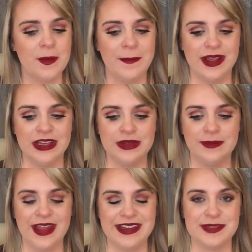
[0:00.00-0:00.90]
My,
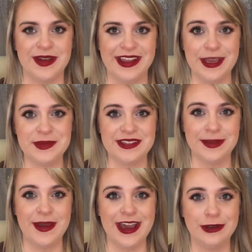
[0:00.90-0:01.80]
that is my Ipsy
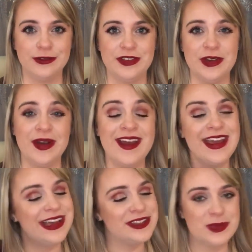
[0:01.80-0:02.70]
bag review
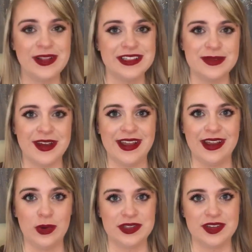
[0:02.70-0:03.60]
as well as my
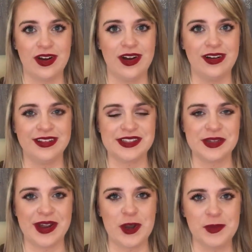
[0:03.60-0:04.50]
Ulta haul. So
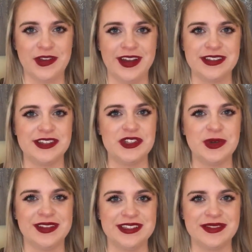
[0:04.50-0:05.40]
I hope you guys
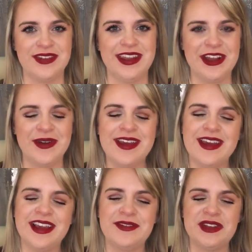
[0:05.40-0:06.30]
enjoyed this video.
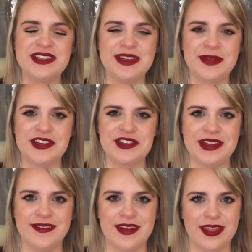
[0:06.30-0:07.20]
If you did, make sure you
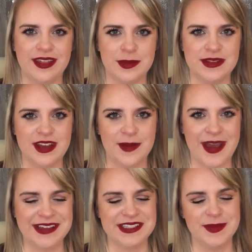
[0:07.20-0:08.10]
give it a thumbs up.
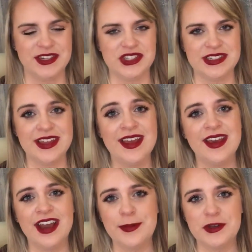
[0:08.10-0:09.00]
As I mentioned,
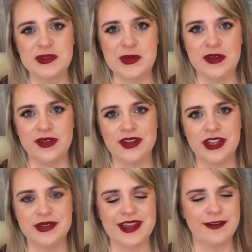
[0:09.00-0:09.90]
I post beauty
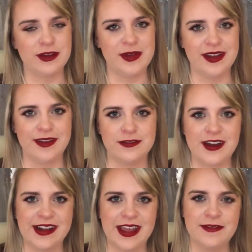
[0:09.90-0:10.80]
videos every Monday and
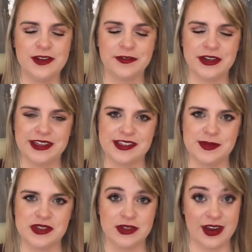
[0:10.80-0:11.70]
Friday. Feel free to
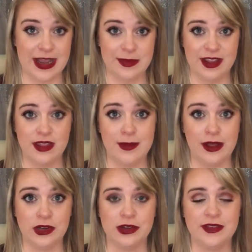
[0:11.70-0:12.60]
subscribe and hit the bell
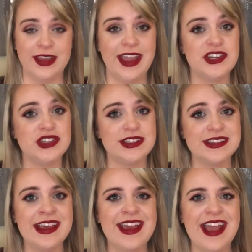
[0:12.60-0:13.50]
notifications.
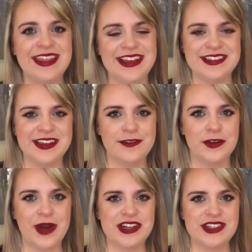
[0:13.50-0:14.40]
Thanks again for
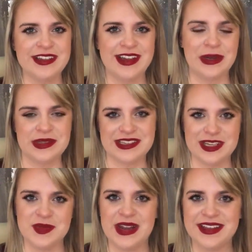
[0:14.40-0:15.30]
watching, and I will see
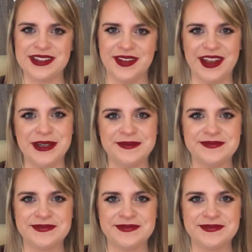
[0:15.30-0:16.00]
you in my next video.